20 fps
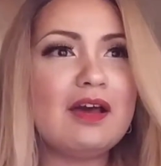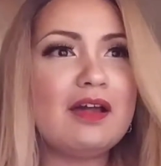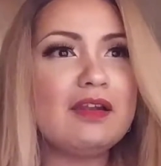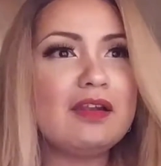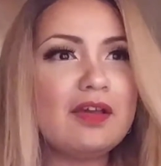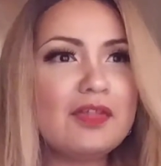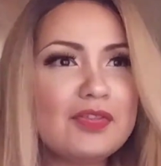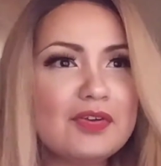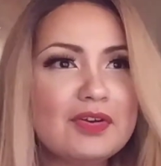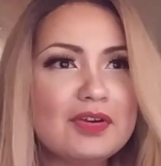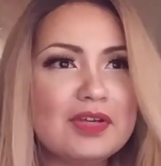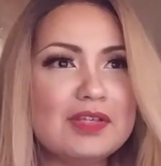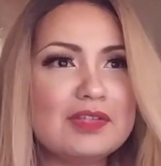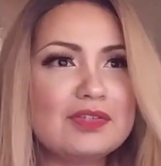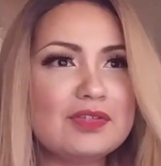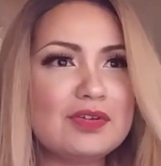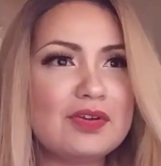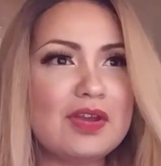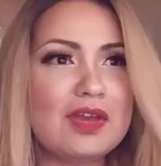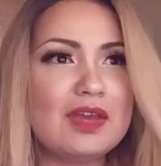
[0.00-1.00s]
another
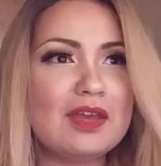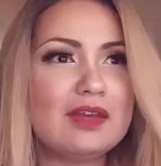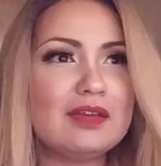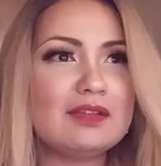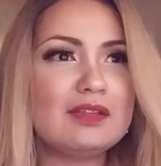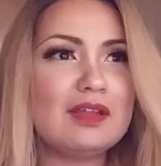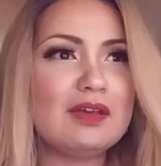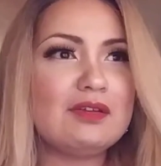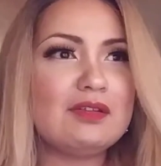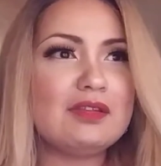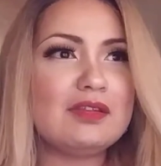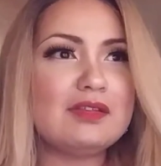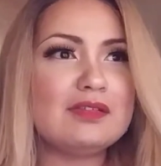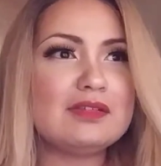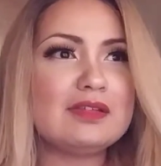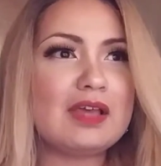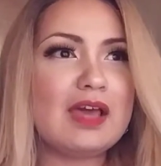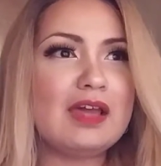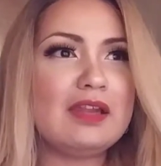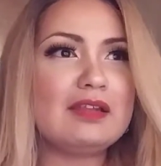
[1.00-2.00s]
easter egg that
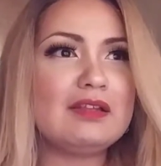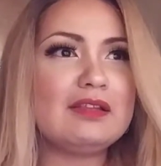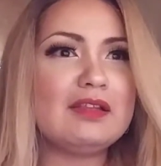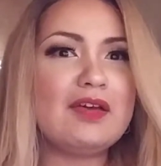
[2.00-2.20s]
is kind of